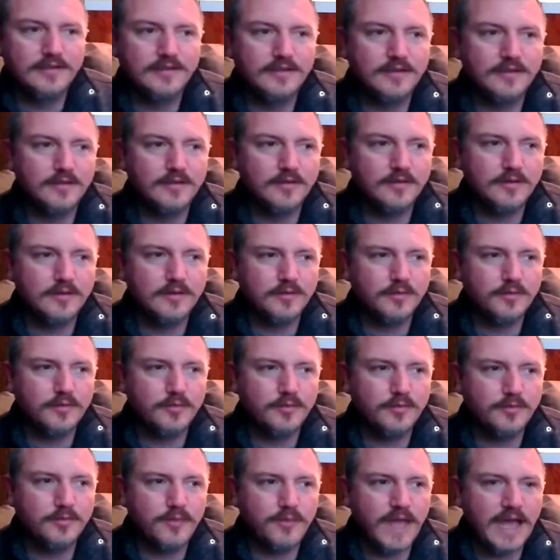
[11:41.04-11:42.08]

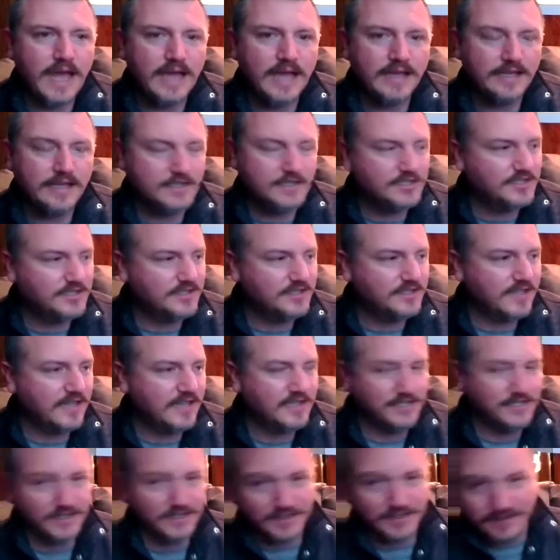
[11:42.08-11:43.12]

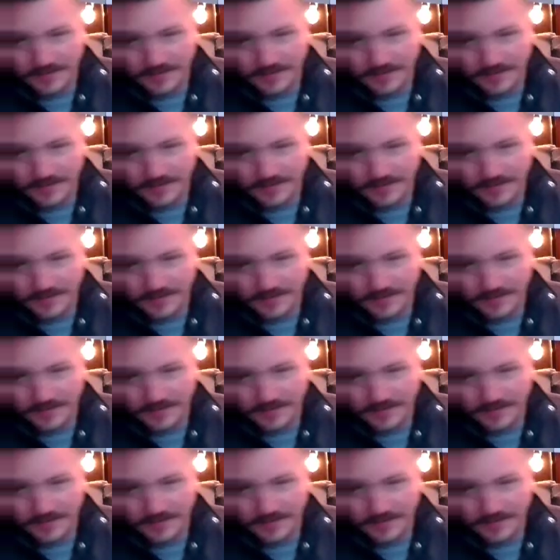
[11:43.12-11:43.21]
(not speaking)